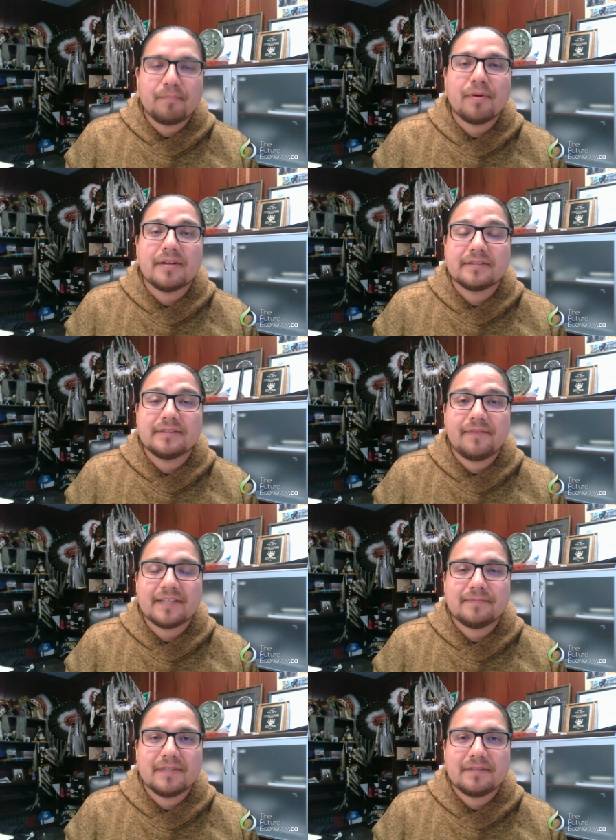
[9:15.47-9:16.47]
Air Products
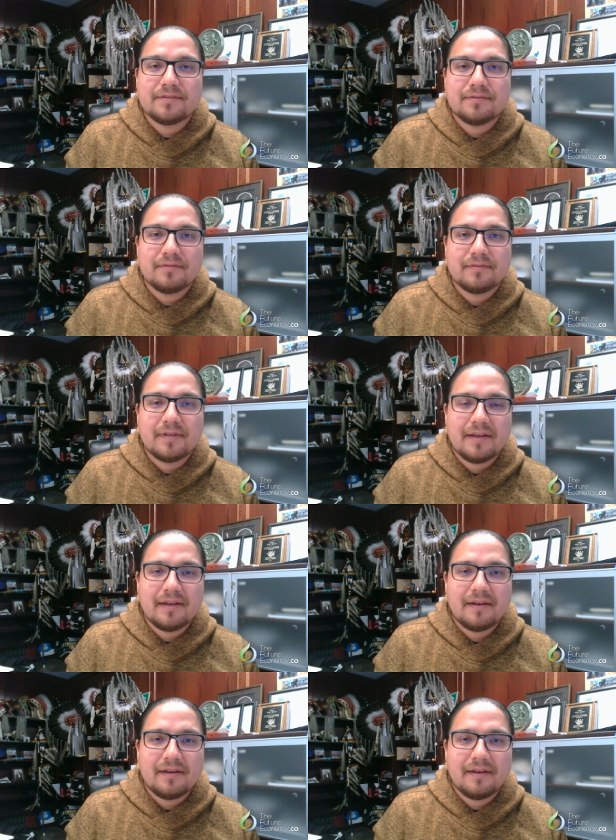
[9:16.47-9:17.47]
investment into
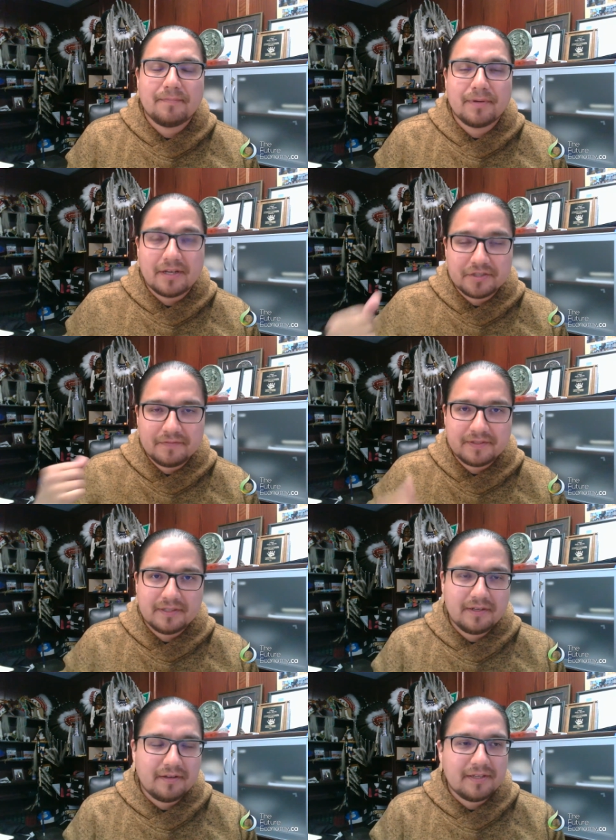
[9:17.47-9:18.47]
uh, a production
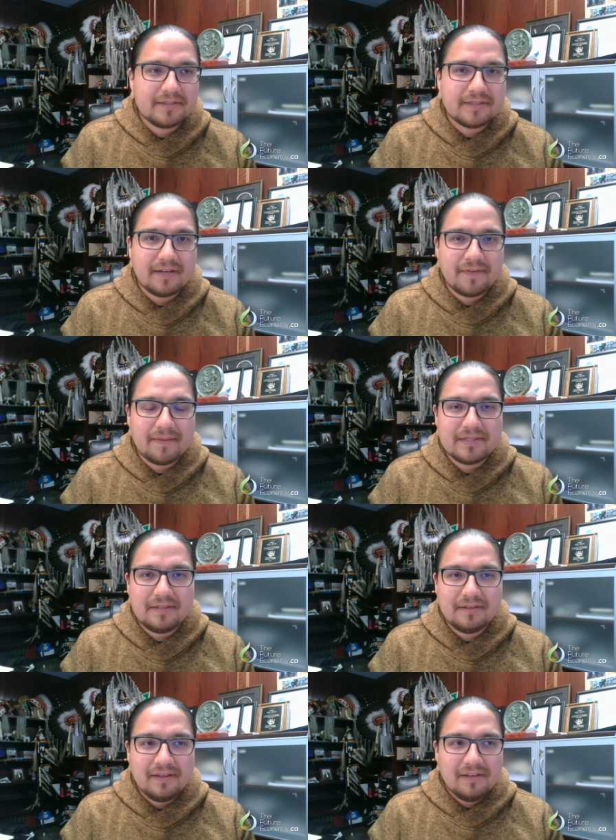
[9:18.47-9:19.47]
facility on the east side of
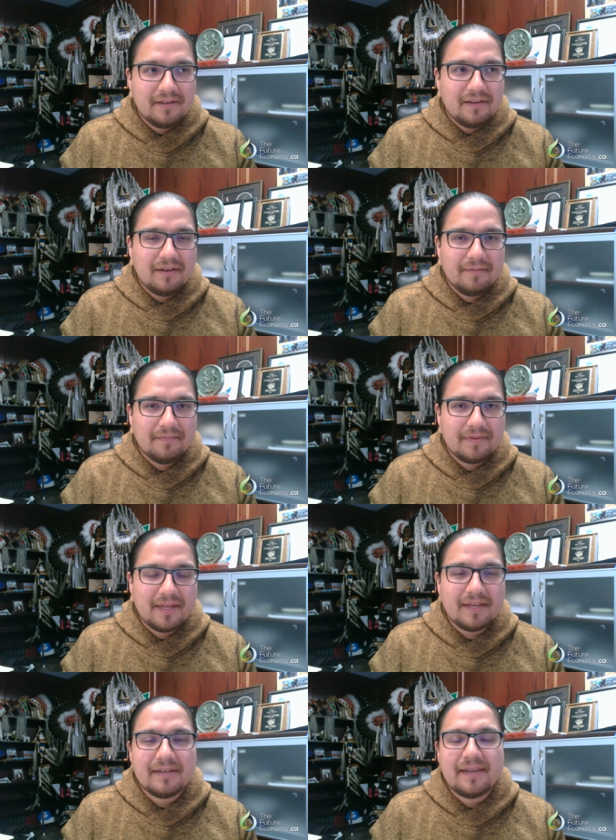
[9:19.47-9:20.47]
Edmonton, um,
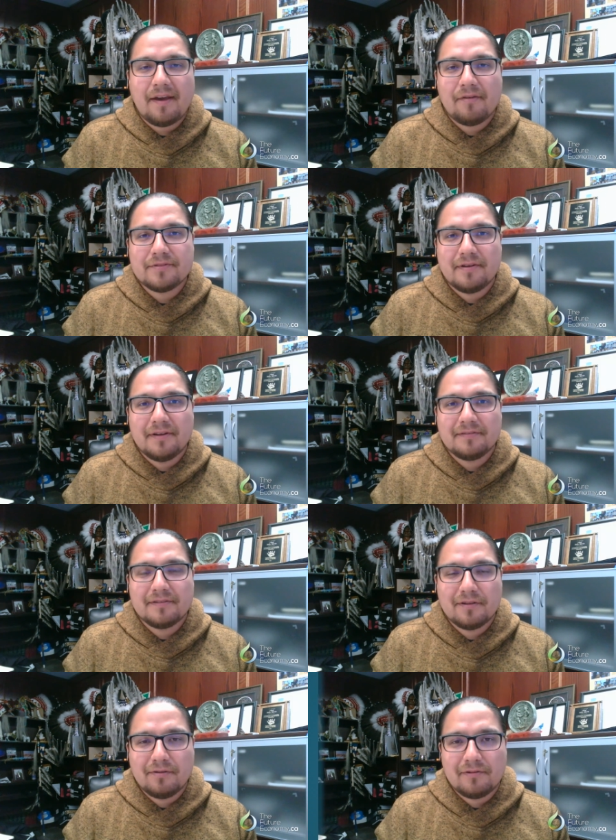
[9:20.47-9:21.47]
they can count on
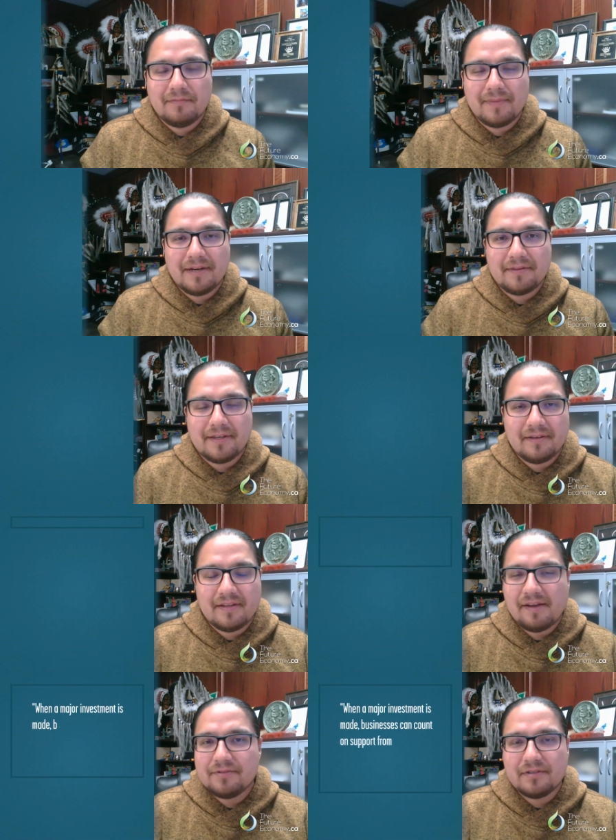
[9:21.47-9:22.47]
the local mayor. They can
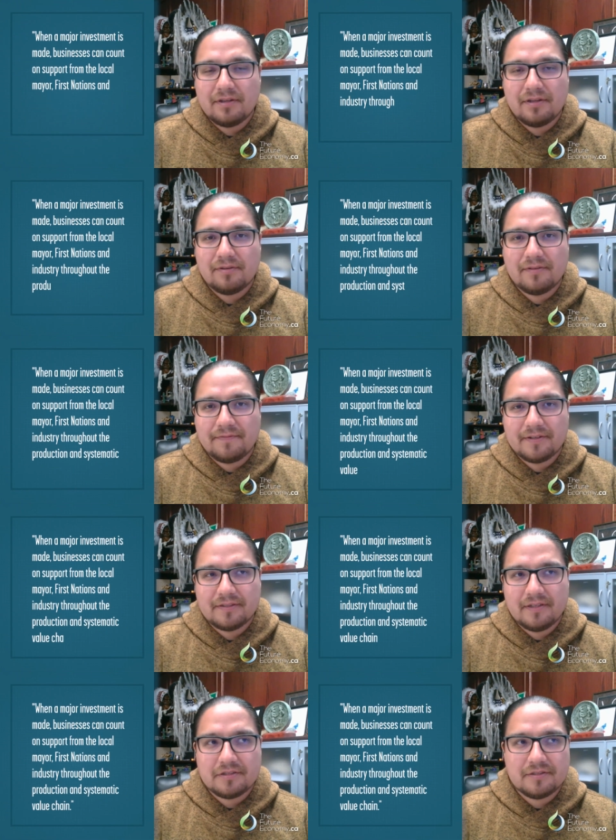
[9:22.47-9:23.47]
count on the local
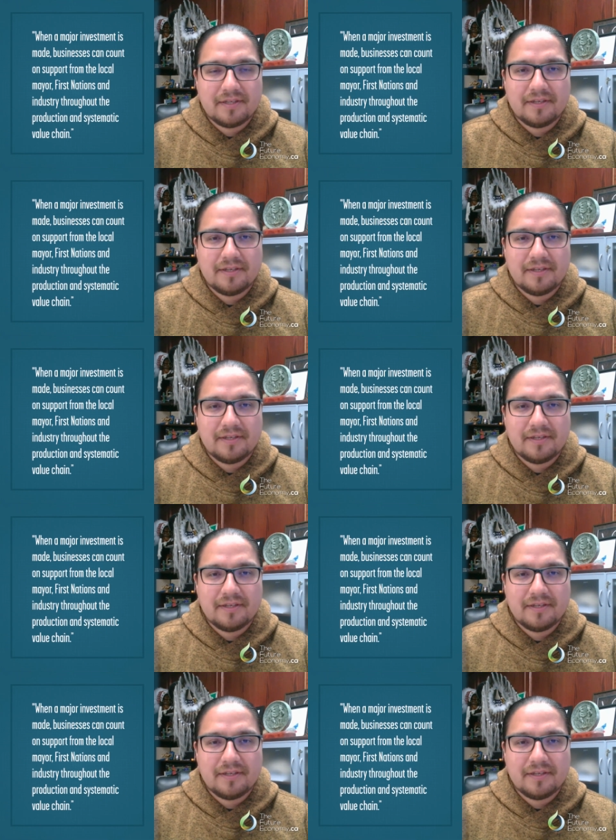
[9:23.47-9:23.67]
First Nations.